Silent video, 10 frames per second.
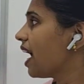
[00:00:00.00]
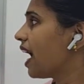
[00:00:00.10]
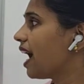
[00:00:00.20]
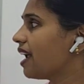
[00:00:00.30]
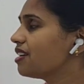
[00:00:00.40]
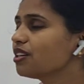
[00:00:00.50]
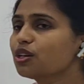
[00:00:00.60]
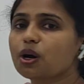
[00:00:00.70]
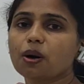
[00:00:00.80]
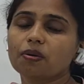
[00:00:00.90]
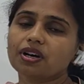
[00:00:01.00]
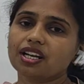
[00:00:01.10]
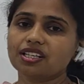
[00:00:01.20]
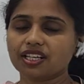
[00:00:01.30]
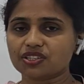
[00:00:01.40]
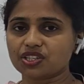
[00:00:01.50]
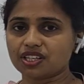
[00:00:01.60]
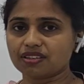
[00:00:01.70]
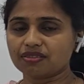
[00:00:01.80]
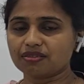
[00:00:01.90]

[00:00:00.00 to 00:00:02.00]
and nerve conduction.